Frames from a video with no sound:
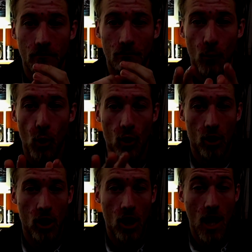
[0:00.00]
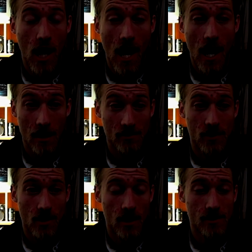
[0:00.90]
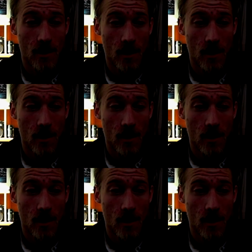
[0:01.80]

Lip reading: more exercise,